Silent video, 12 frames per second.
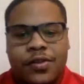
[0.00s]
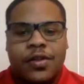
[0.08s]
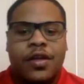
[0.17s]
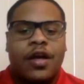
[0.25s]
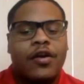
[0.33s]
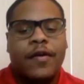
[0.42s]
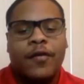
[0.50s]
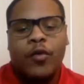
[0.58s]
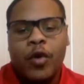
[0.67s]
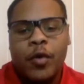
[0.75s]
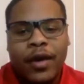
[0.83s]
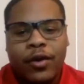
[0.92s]
Hello
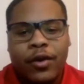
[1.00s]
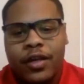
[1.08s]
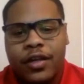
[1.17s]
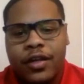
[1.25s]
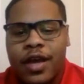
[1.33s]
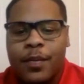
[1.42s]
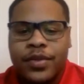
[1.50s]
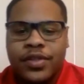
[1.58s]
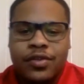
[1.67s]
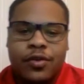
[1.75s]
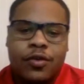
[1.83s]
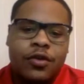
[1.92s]
everyone, back on another
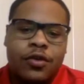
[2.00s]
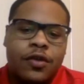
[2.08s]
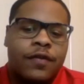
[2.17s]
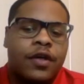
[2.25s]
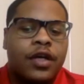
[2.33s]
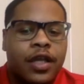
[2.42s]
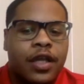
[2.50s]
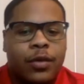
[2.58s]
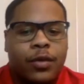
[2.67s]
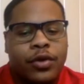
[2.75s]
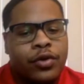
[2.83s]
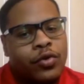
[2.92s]
episode of Uncloudedd
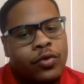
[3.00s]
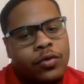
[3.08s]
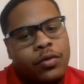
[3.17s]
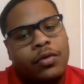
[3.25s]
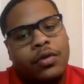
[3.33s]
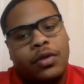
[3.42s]
Recruit.